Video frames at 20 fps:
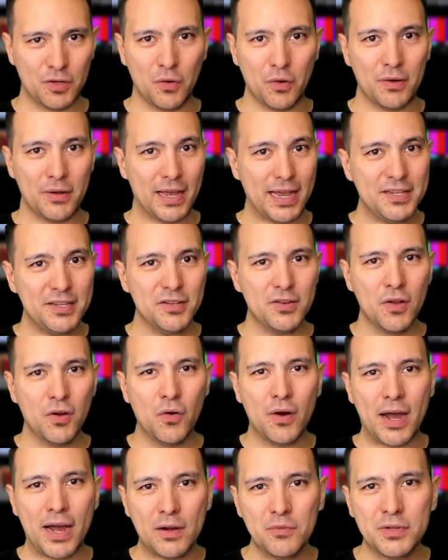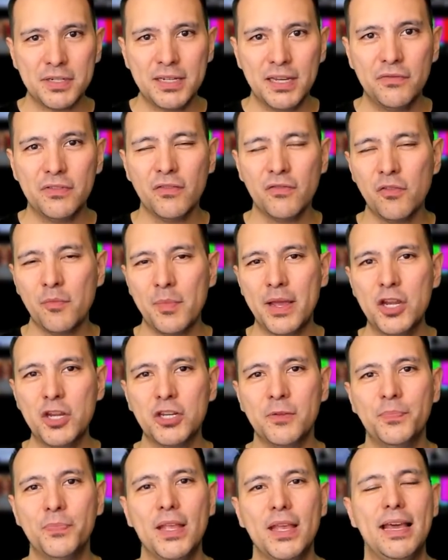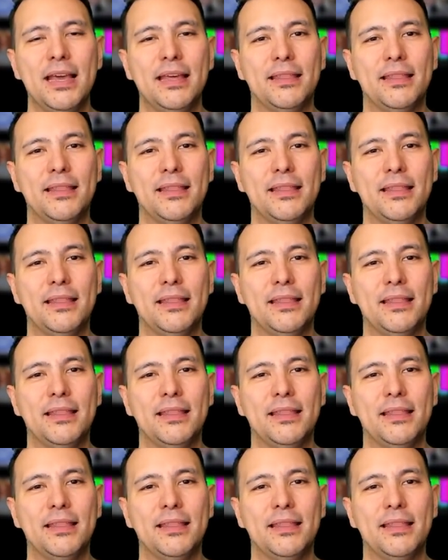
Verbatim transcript: So as you know, I received information